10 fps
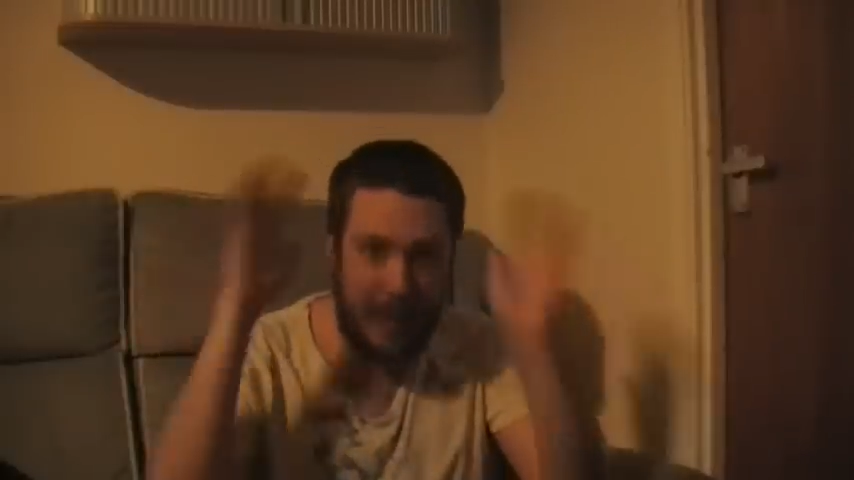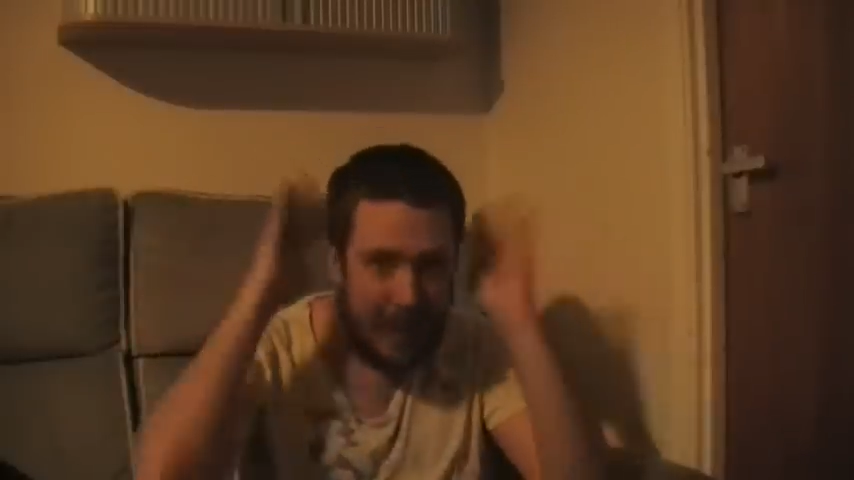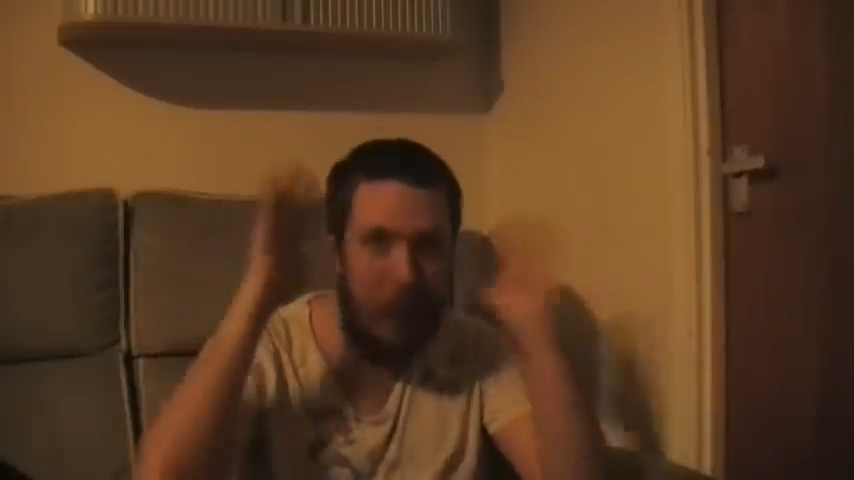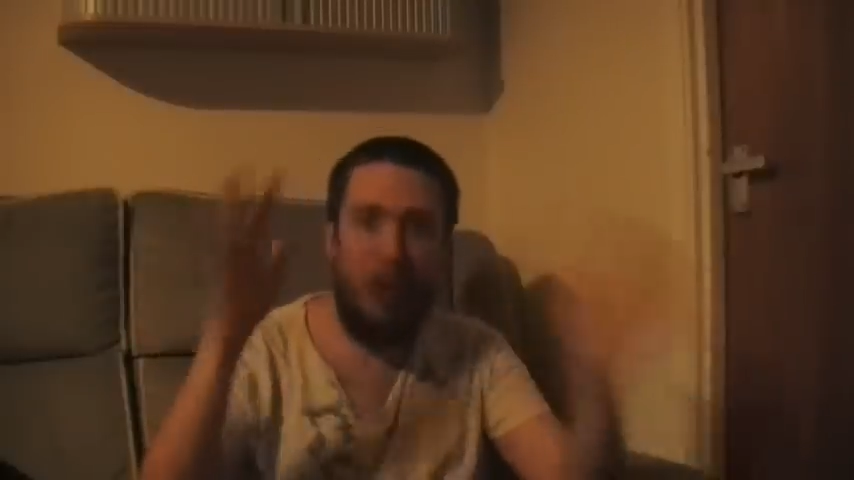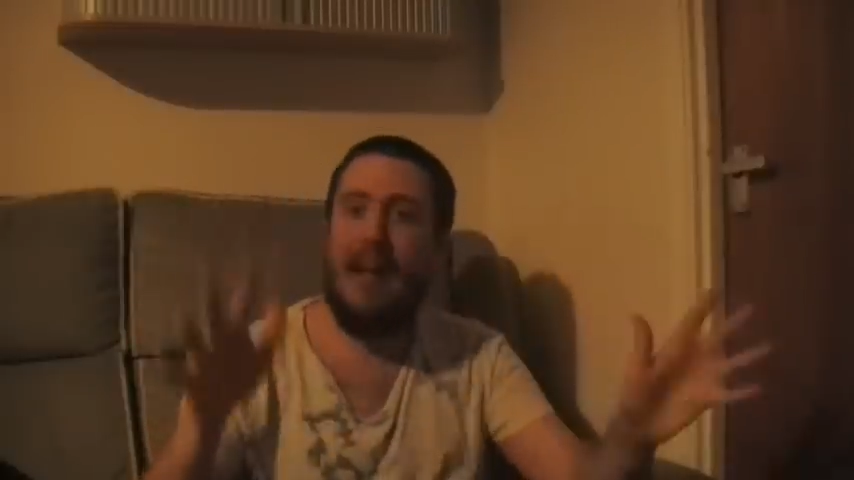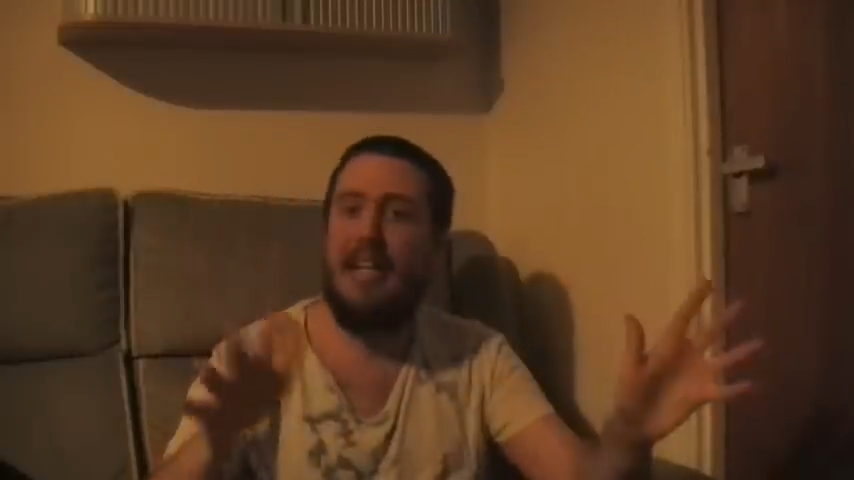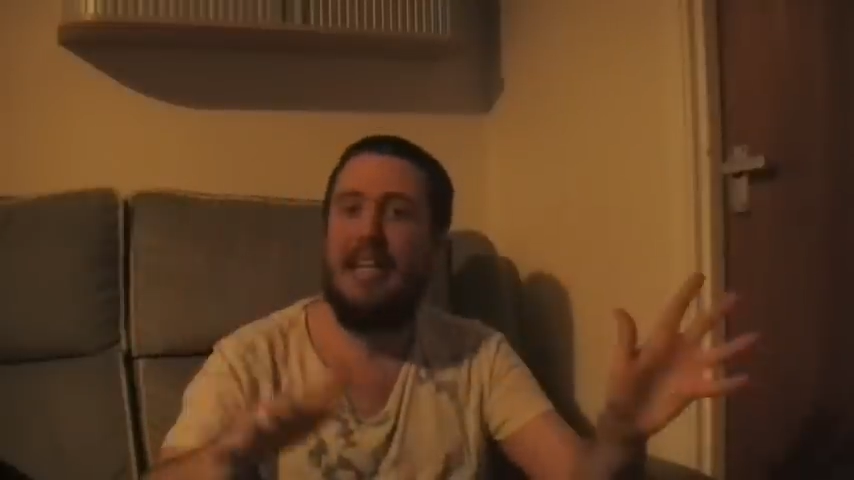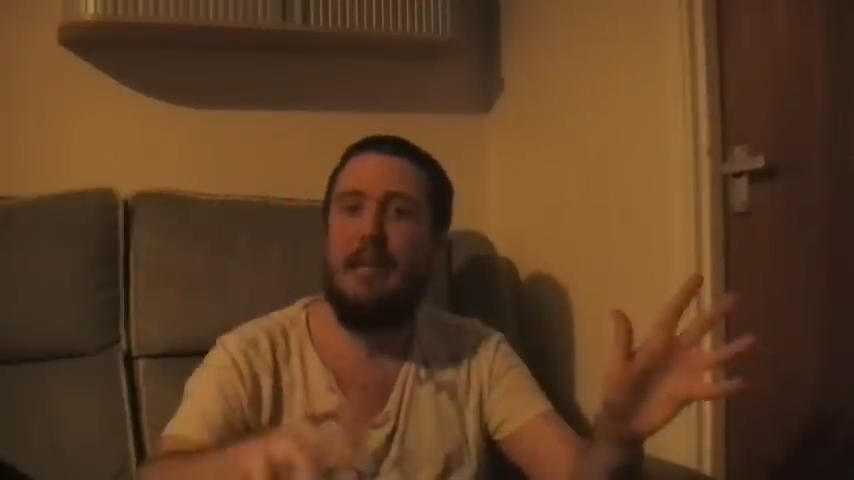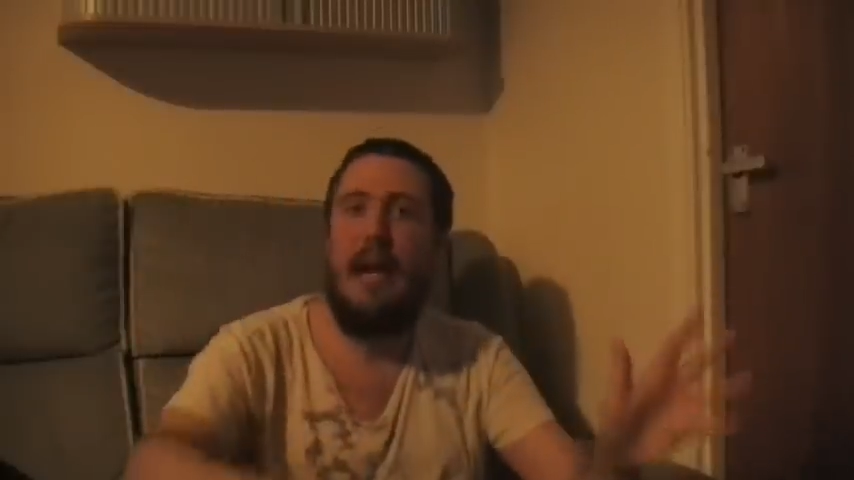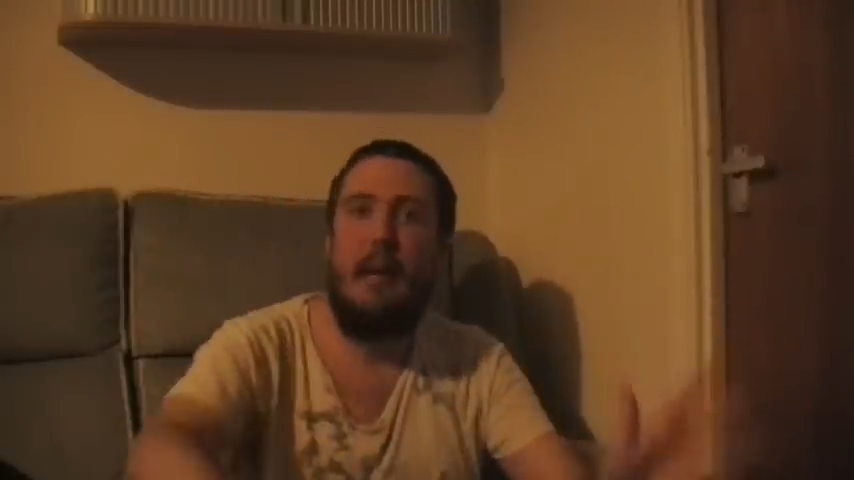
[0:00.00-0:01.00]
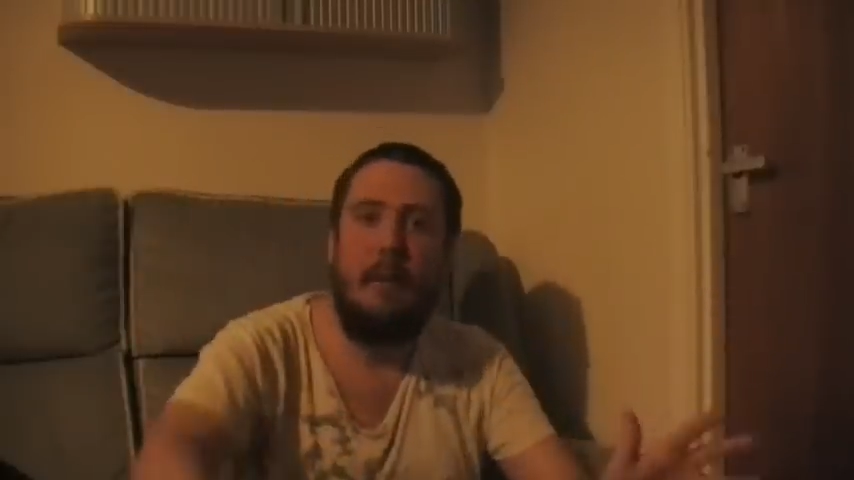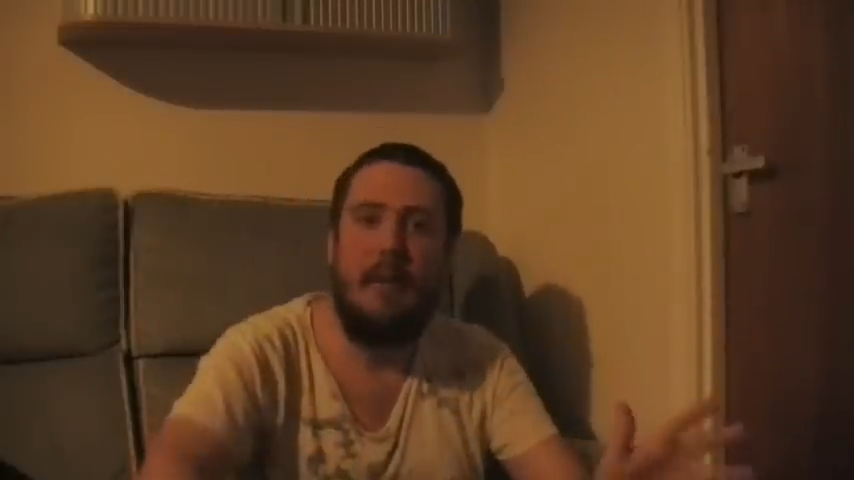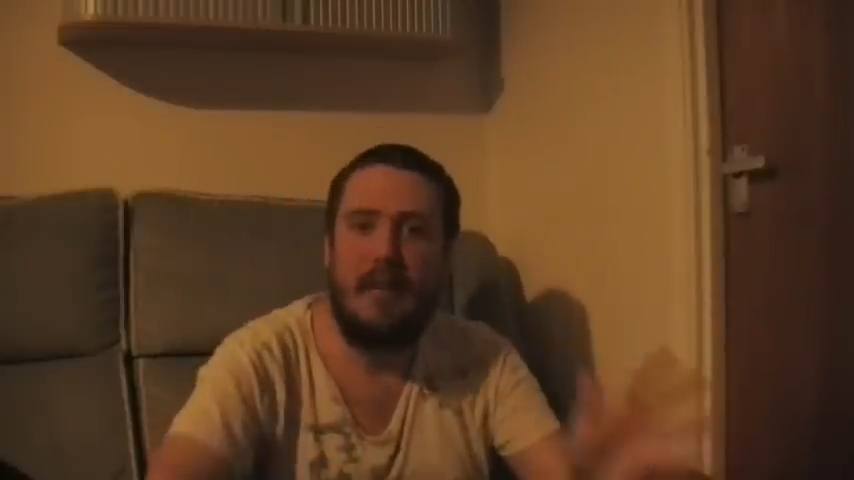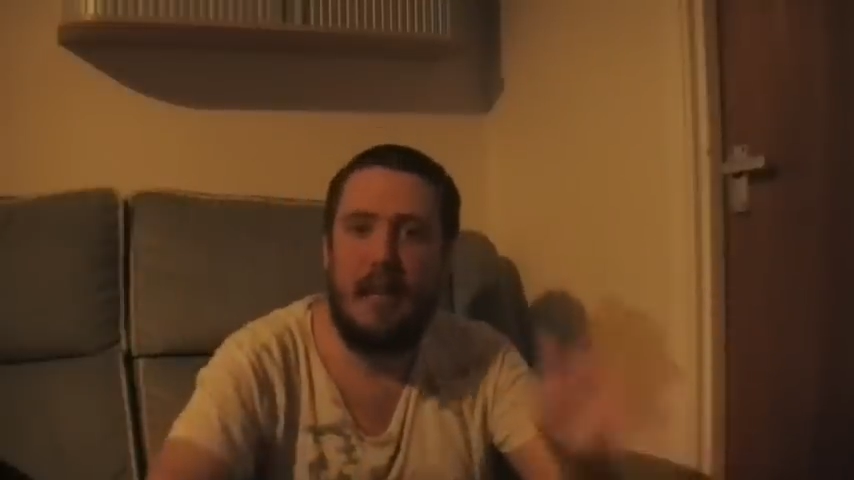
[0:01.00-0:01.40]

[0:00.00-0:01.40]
I can't wait to see what happens,